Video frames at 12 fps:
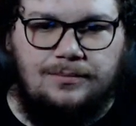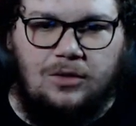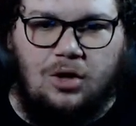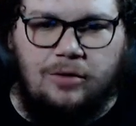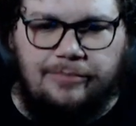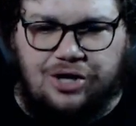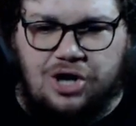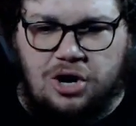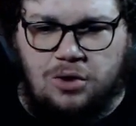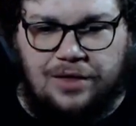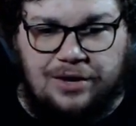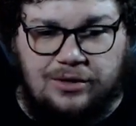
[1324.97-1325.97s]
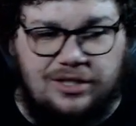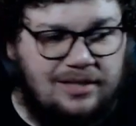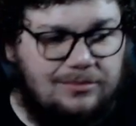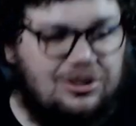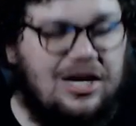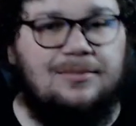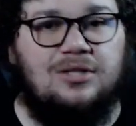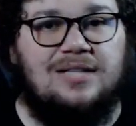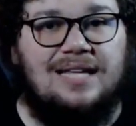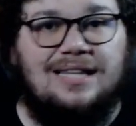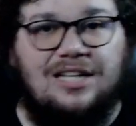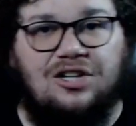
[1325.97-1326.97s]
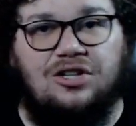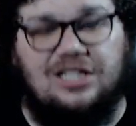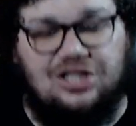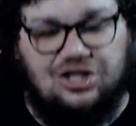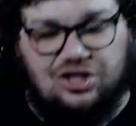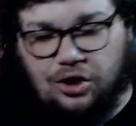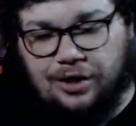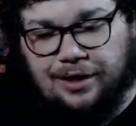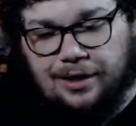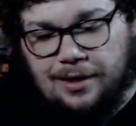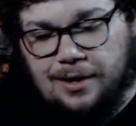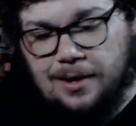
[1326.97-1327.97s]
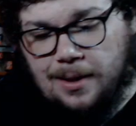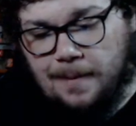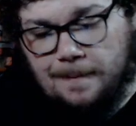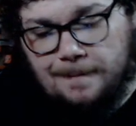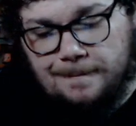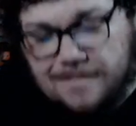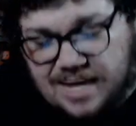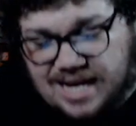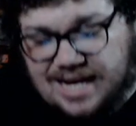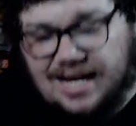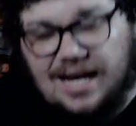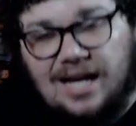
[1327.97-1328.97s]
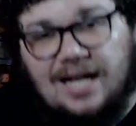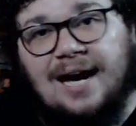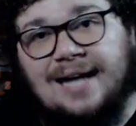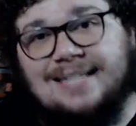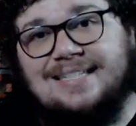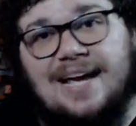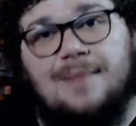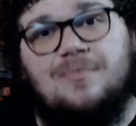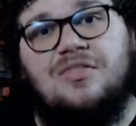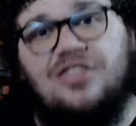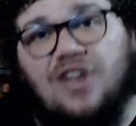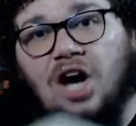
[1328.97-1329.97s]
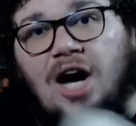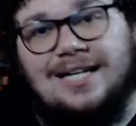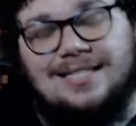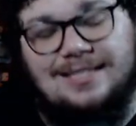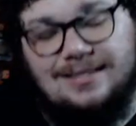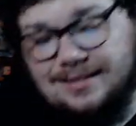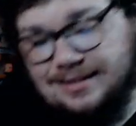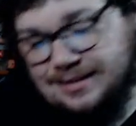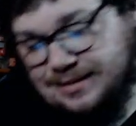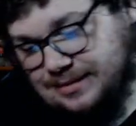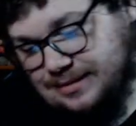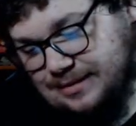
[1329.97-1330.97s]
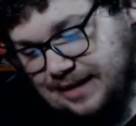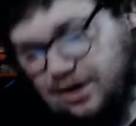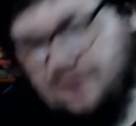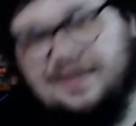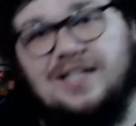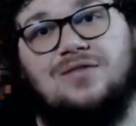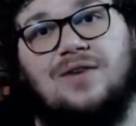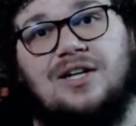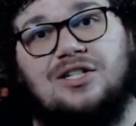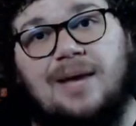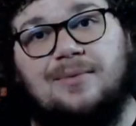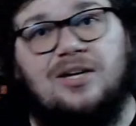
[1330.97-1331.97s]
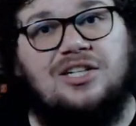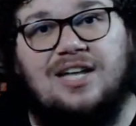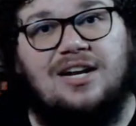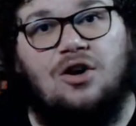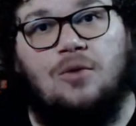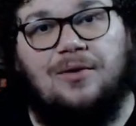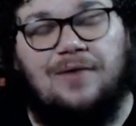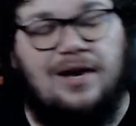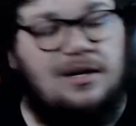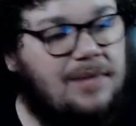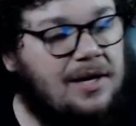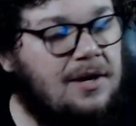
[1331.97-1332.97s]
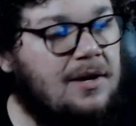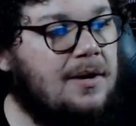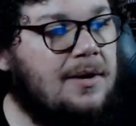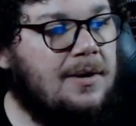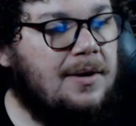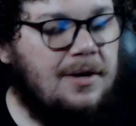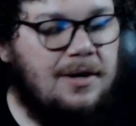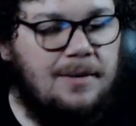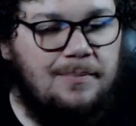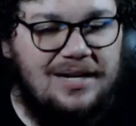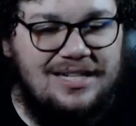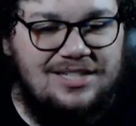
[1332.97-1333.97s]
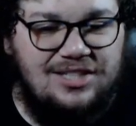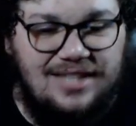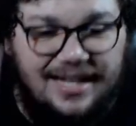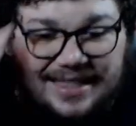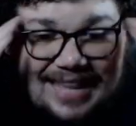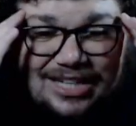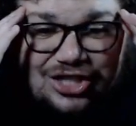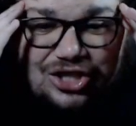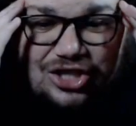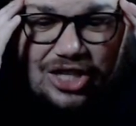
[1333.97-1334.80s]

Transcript: But no, there are some chapters that literally start mid-goddamn thought. I don't know if that's the right chapter. I just kind of opened randomly. But it's just like, that's